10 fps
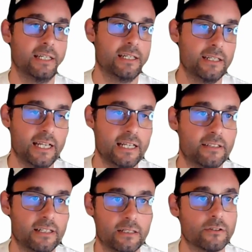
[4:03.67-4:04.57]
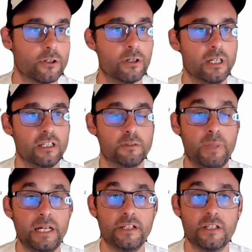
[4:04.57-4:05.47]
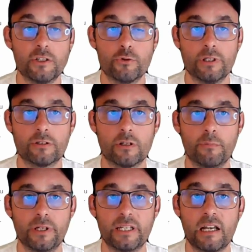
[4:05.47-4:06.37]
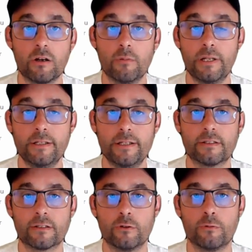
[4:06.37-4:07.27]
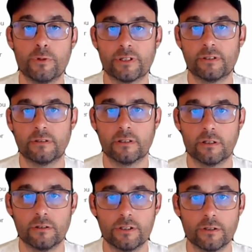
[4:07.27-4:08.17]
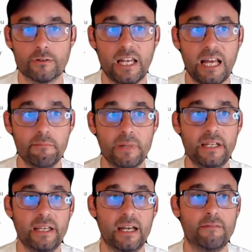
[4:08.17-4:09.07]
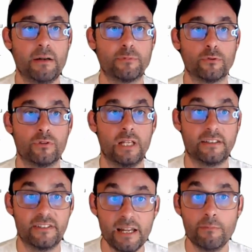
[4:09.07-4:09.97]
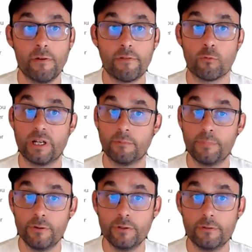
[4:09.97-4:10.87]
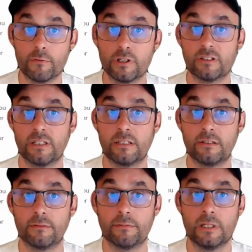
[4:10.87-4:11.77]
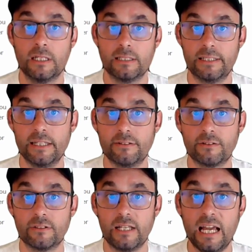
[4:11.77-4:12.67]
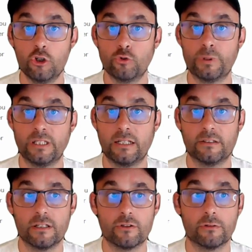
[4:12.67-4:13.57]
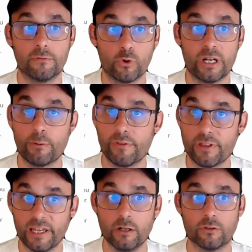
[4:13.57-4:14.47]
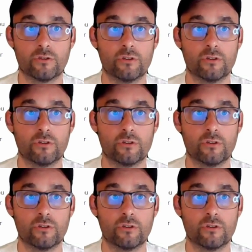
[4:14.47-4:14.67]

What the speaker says: Next answer. Spanish insurance company can completely exclude pre-existing conditions, and many have up to a 10-month waiting period for extensive tests and hospitalizations for everything else.